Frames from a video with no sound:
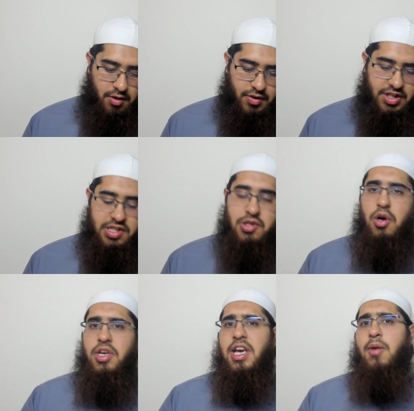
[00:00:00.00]
which is
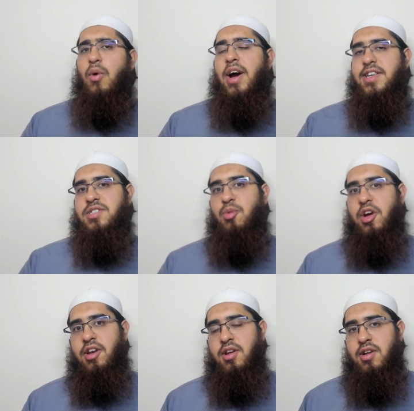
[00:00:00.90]
not yet
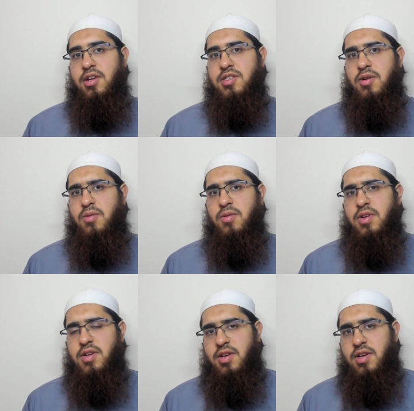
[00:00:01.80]
widespread,
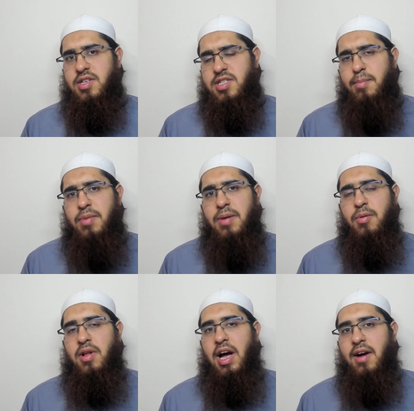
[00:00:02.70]
so some
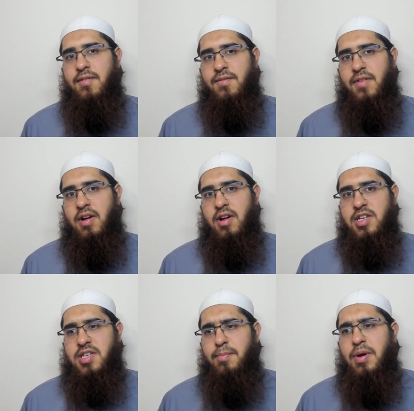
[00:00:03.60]
people
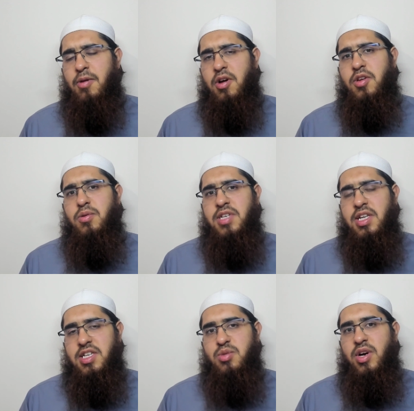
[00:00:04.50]
are
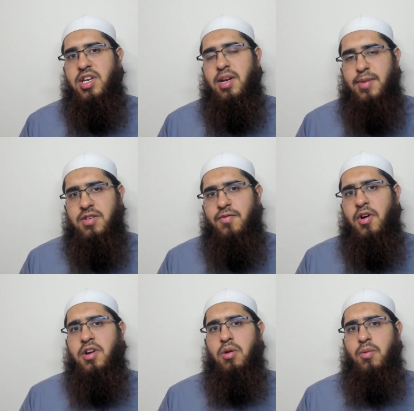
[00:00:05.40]
using this word in a
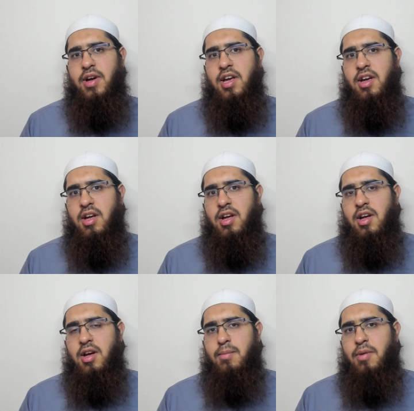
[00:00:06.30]
metaphorical way,
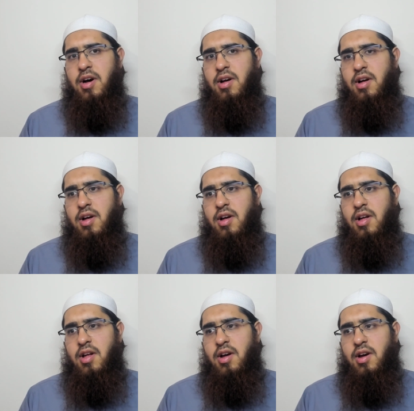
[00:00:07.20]
but
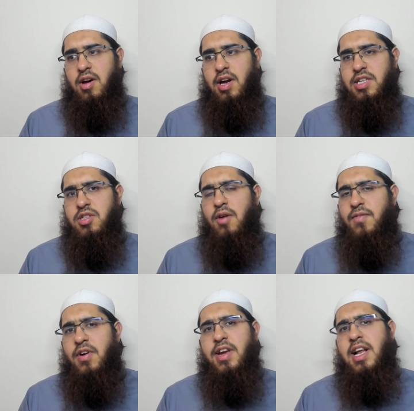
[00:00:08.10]
it's
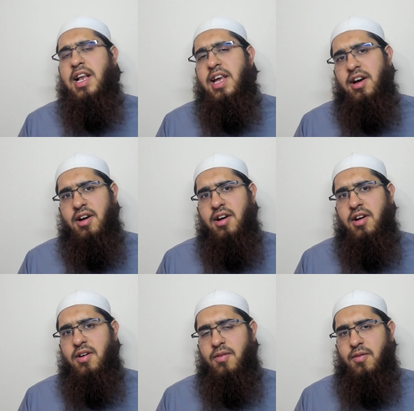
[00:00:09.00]
not very clear,
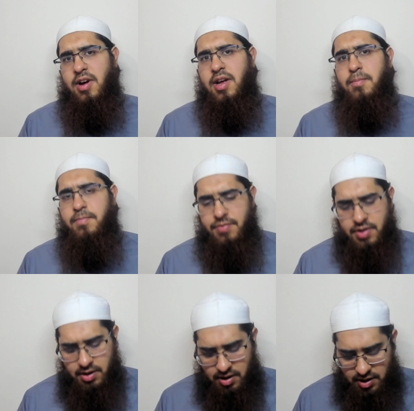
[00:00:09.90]
right?
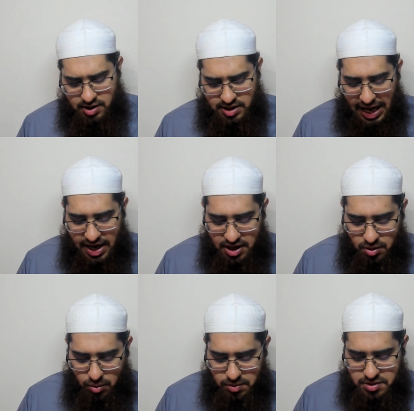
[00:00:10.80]
That
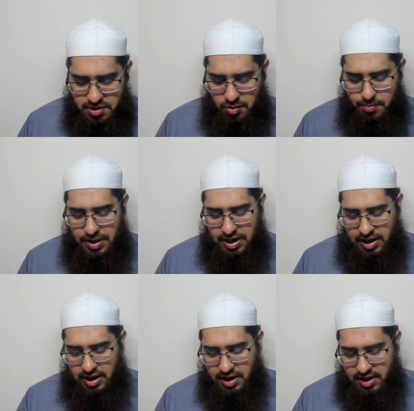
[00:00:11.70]
can also
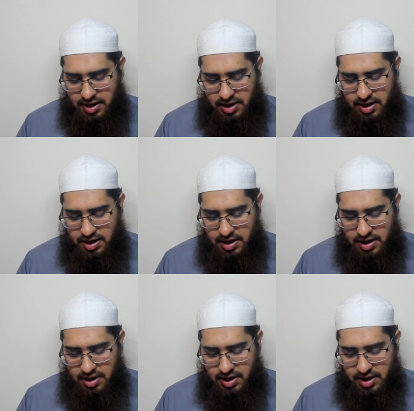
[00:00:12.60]
be